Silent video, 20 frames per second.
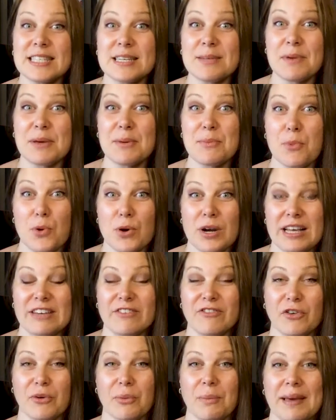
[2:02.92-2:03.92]
to be morning
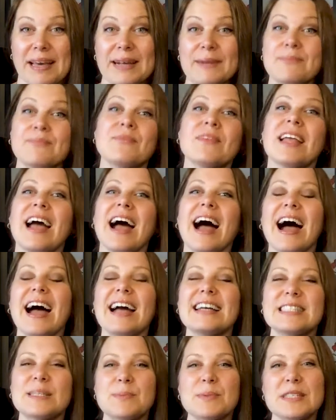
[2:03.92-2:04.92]
for me, I
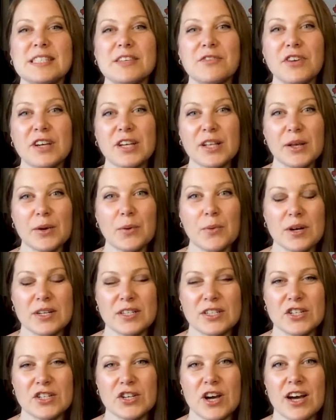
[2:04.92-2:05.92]
specifically want
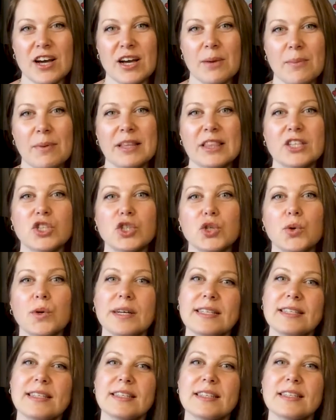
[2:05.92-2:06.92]
to talk about the
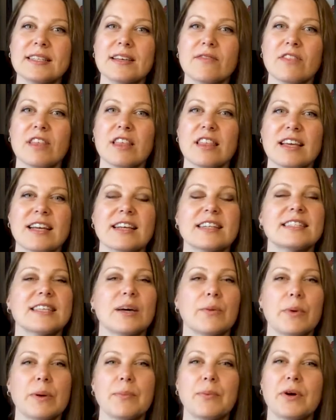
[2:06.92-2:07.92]
choices of the things
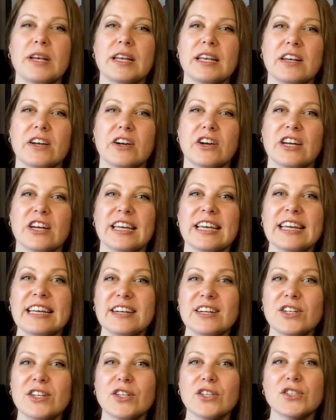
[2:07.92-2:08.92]
that we put in our
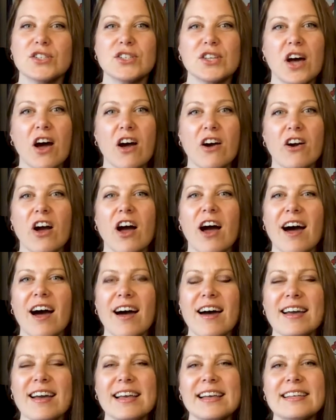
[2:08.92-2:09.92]
ears, our
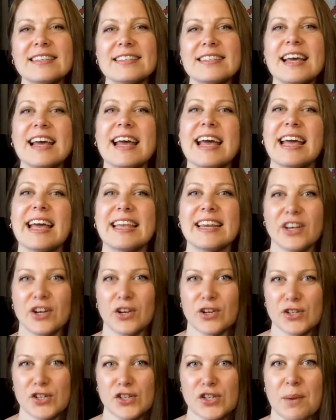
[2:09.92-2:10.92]
eyes, and in
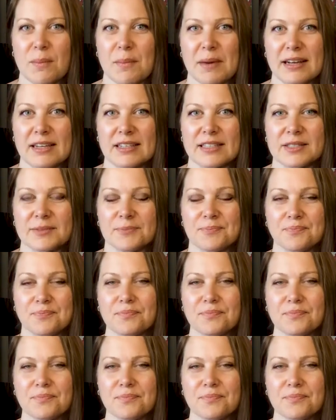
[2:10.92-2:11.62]
our stomachs.